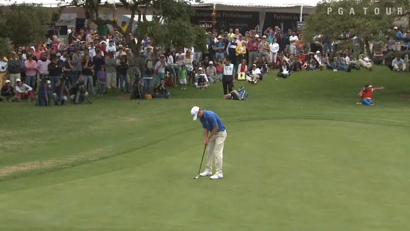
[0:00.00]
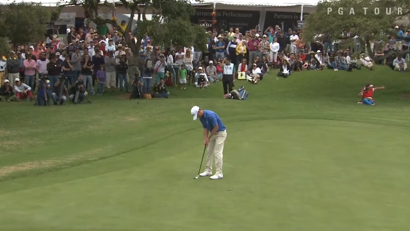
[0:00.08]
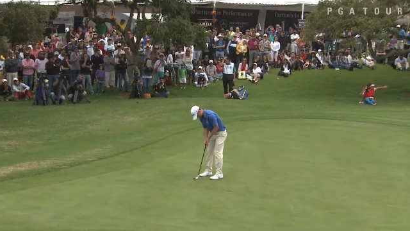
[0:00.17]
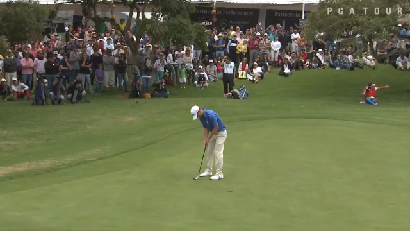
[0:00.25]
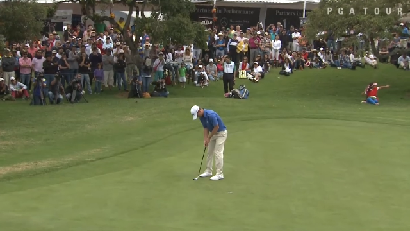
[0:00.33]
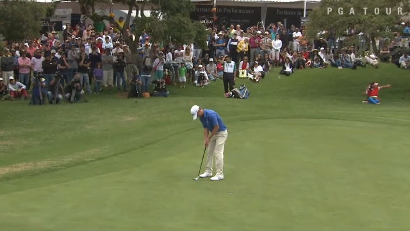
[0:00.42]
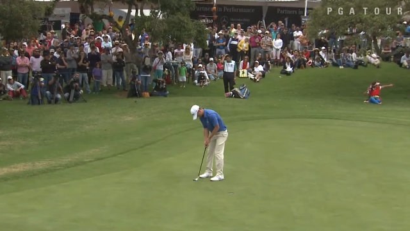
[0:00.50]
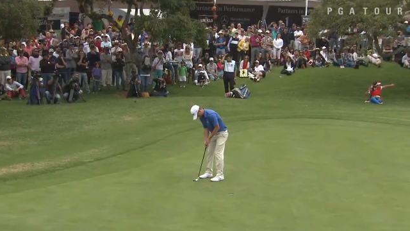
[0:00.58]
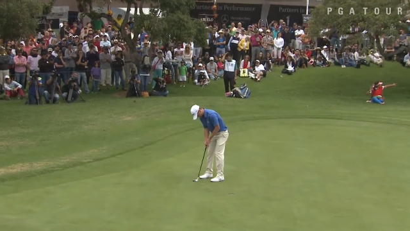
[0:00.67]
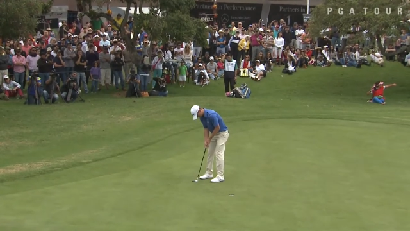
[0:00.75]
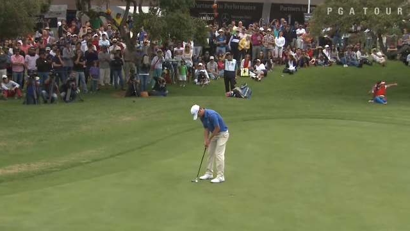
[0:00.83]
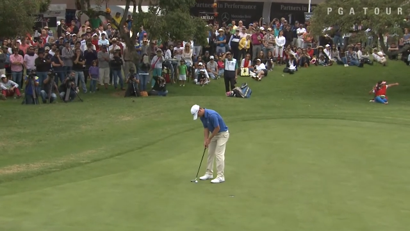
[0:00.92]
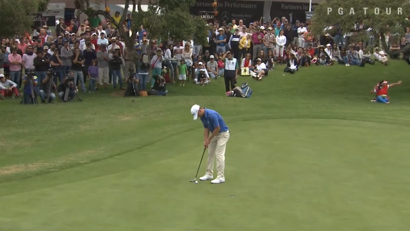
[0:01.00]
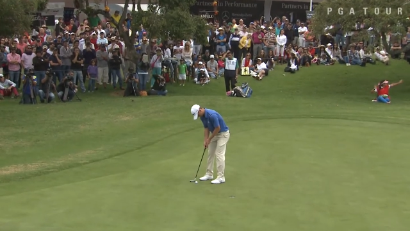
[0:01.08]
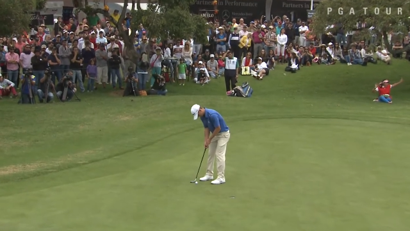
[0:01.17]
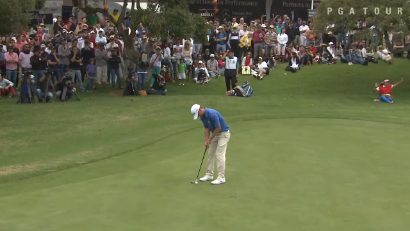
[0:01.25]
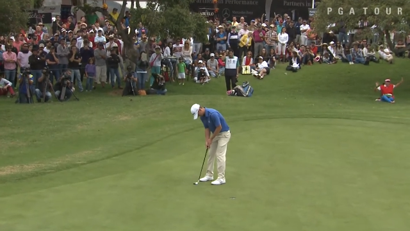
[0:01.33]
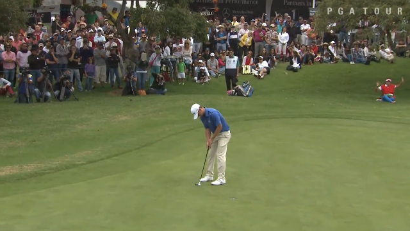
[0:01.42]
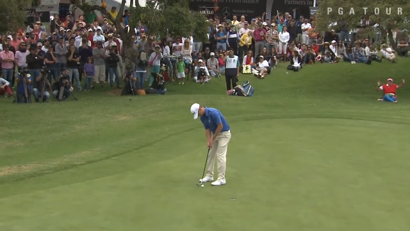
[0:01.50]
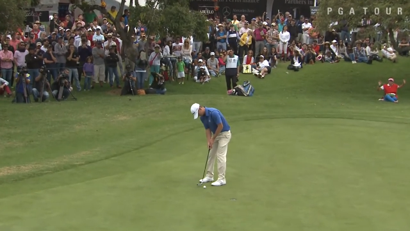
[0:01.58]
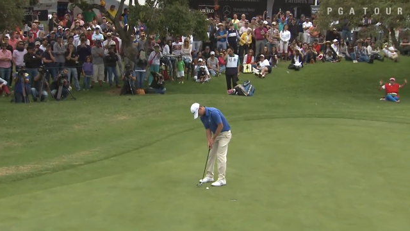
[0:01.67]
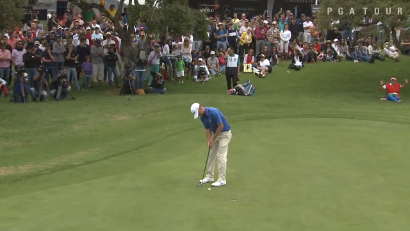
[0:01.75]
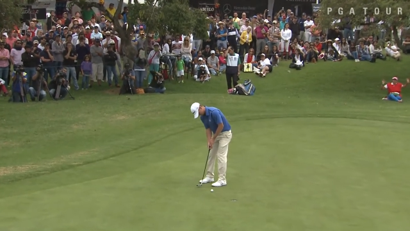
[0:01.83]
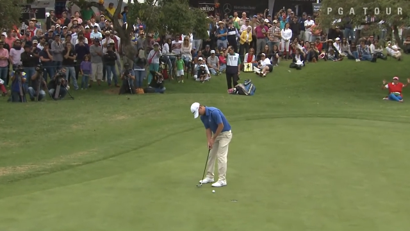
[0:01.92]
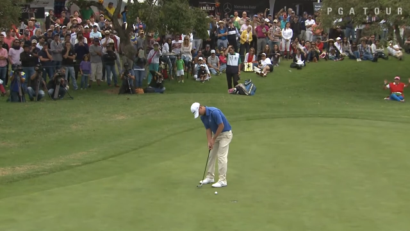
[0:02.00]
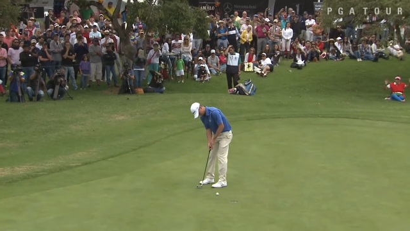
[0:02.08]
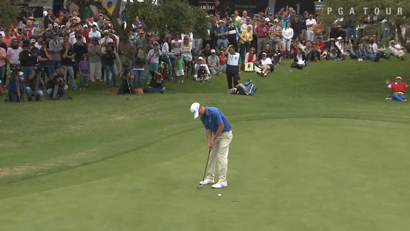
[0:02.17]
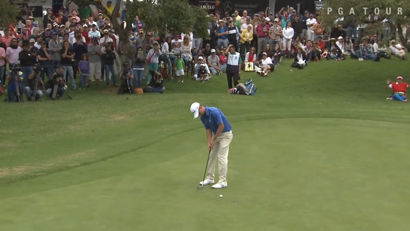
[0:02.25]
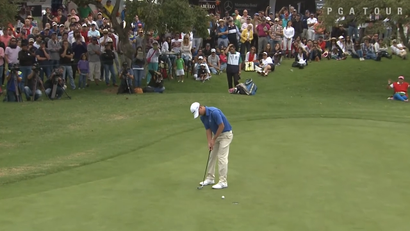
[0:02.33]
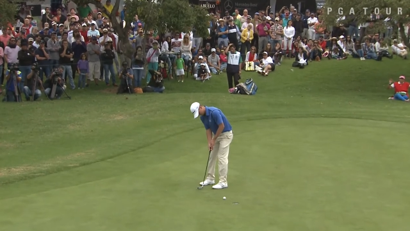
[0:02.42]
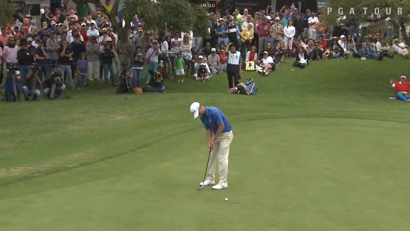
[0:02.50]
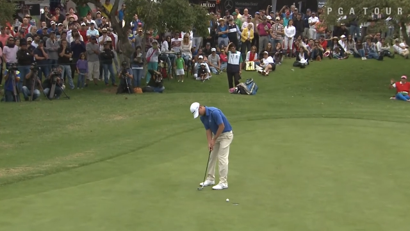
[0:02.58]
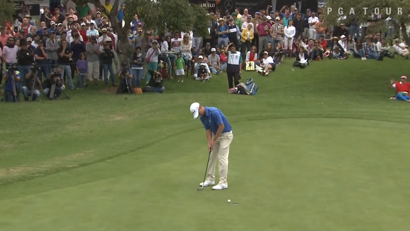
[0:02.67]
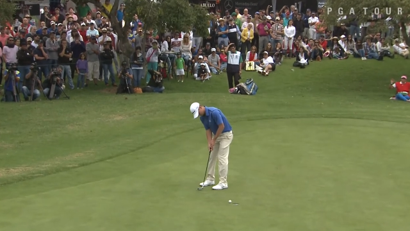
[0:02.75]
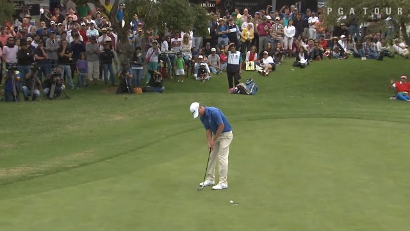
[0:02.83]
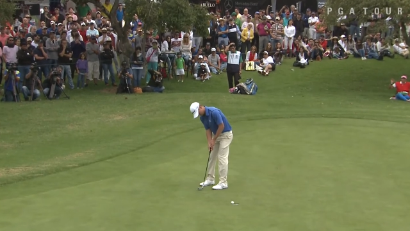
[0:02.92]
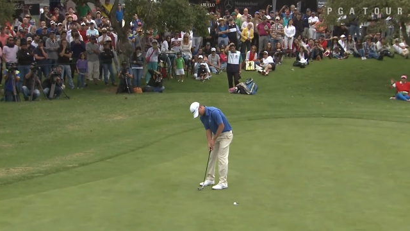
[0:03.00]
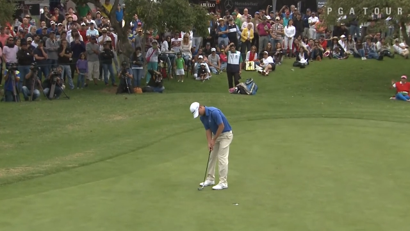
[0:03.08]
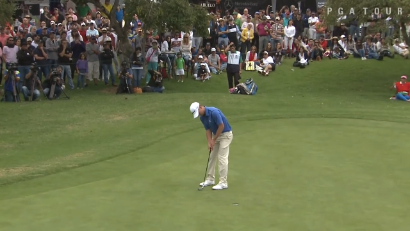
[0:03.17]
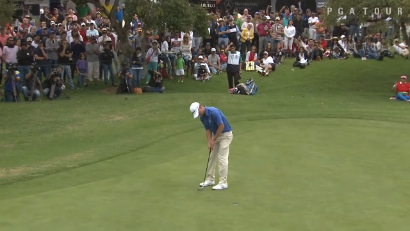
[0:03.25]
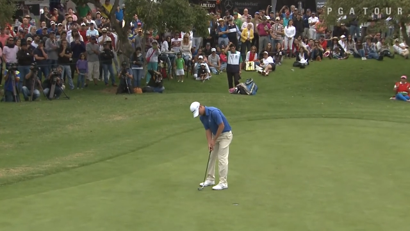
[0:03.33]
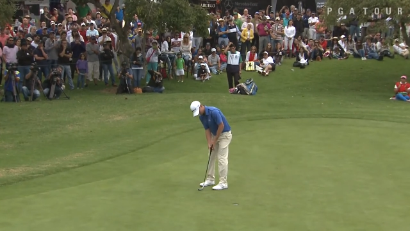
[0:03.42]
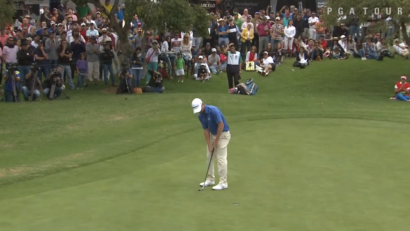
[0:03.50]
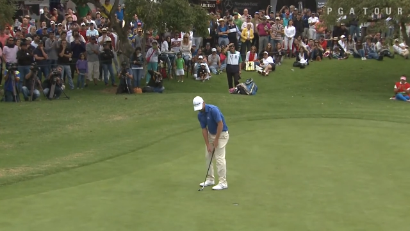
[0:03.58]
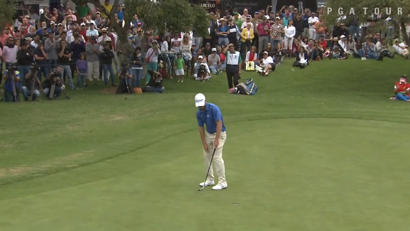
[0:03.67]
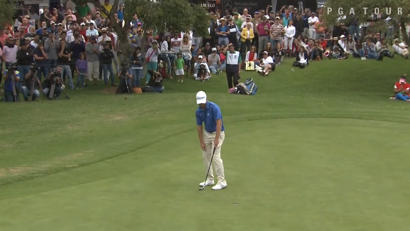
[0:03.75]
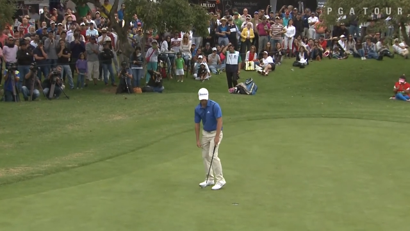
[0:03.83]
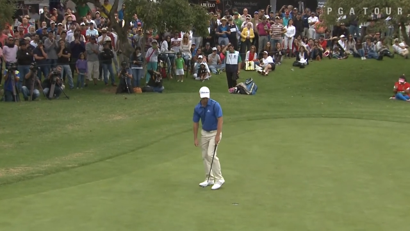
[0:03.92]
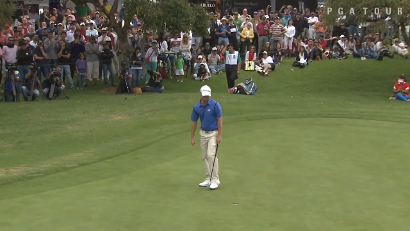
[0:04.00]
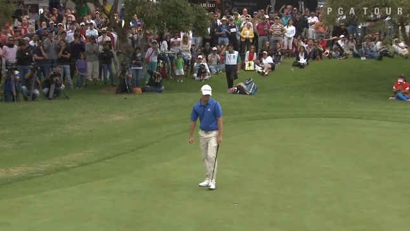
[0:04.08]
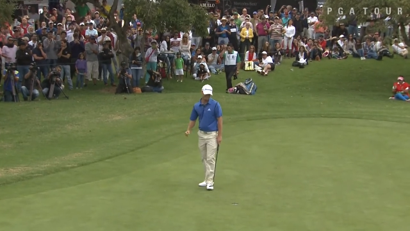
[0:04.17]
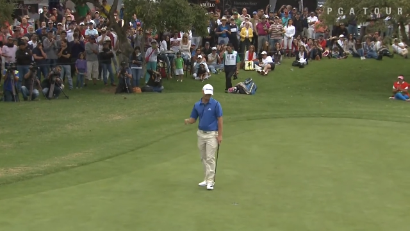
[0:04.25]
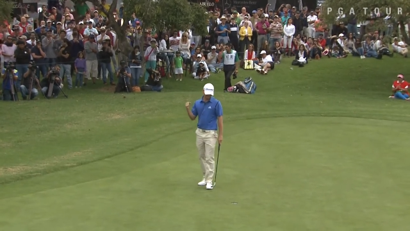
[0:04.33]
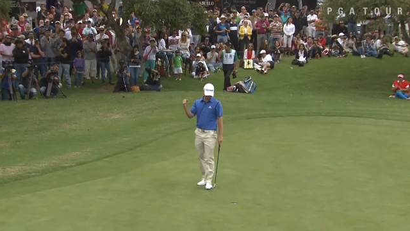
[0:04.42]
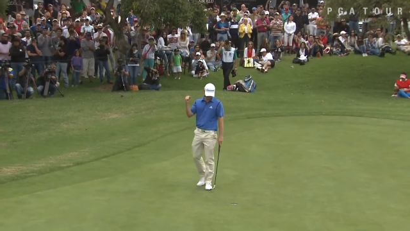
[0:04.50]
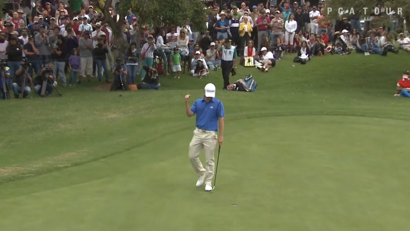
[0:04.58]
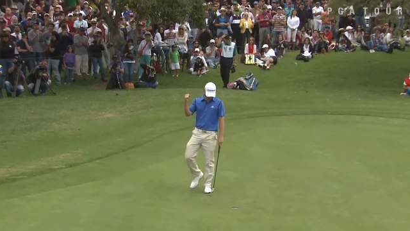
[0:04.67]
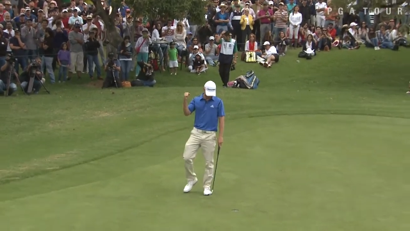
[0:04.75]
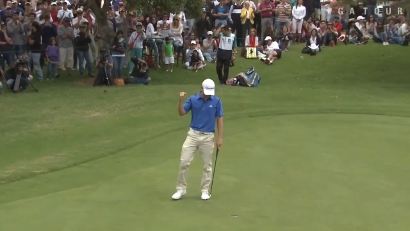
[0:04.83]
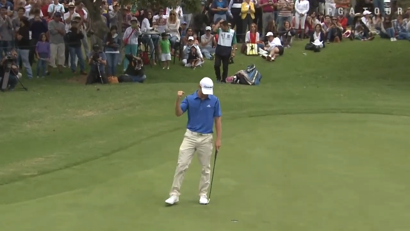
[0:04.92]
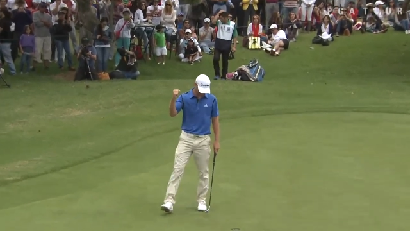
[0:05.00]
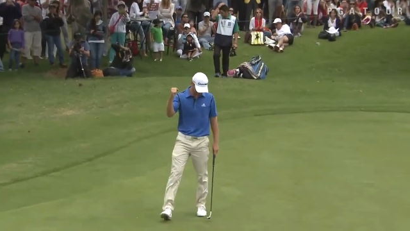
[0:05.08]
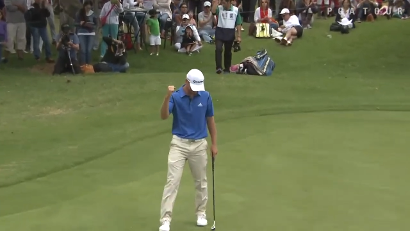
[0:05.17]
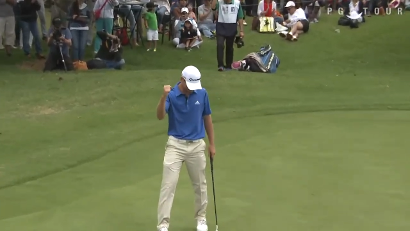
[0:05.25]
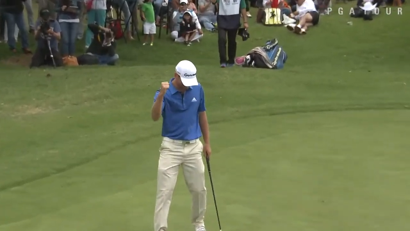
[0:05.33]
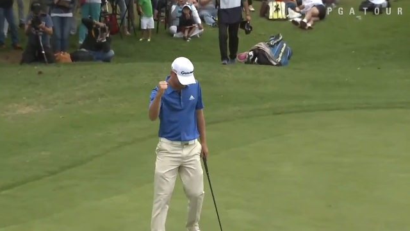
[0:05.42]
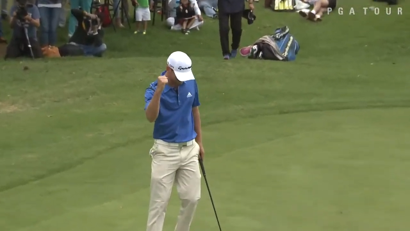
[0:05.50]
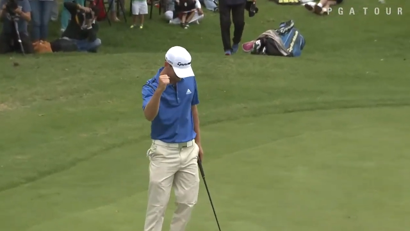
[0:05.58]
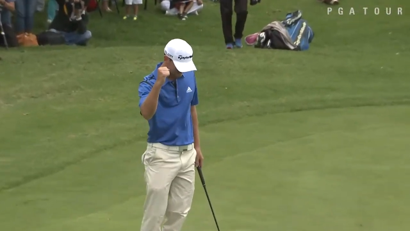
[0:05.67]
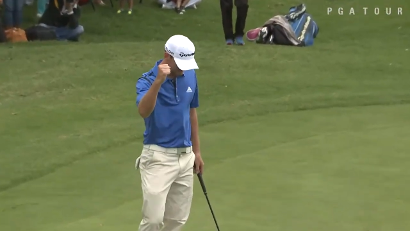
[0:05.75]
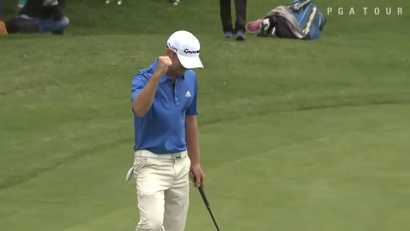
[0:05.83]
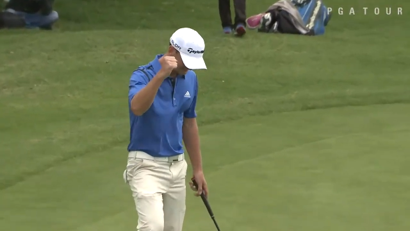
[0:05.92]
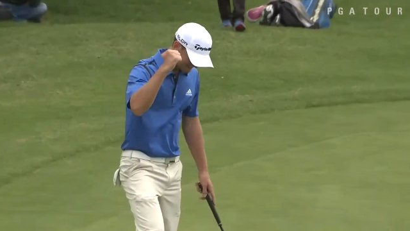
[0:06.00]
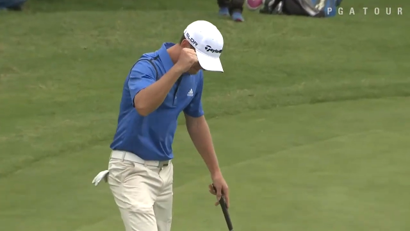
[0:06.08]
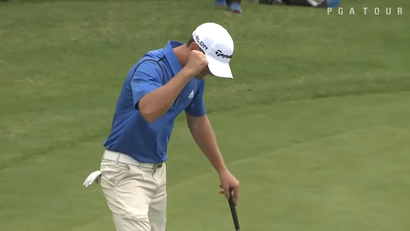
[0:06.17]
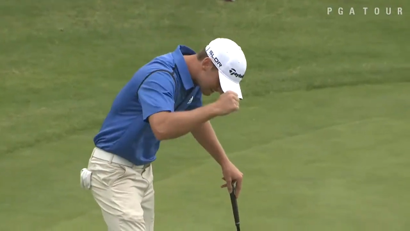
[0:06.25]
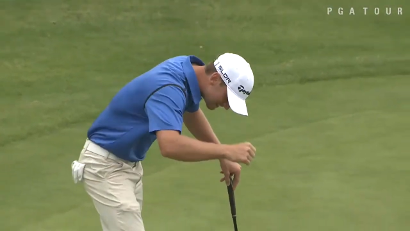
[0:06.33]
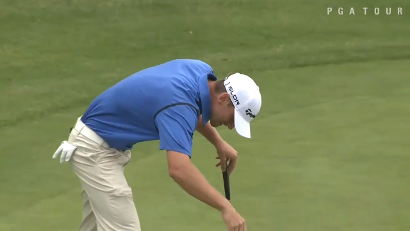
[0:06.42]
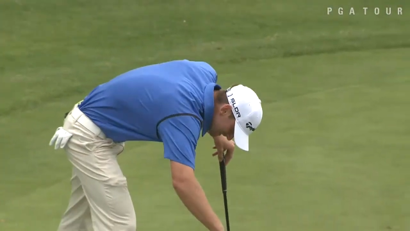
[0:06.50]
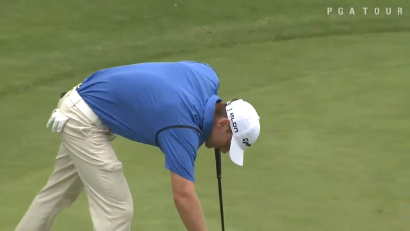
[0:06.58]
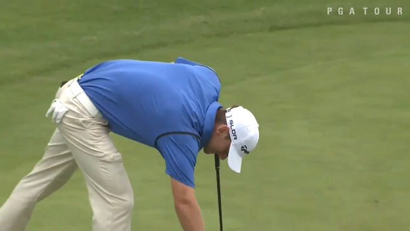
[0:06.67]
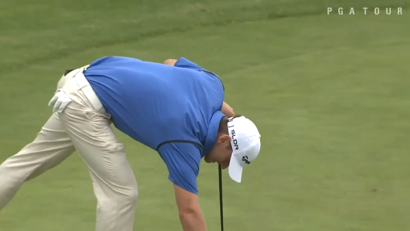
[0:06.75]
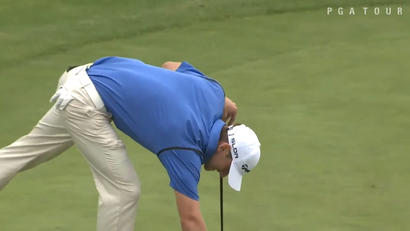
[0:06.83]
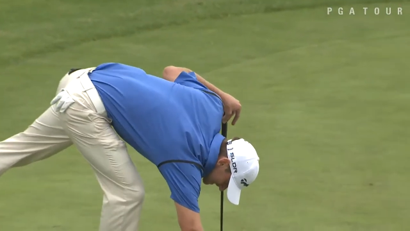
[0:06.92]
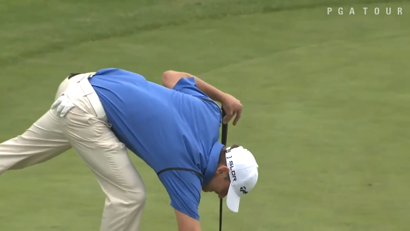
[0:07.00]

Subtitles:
(no speaker visible)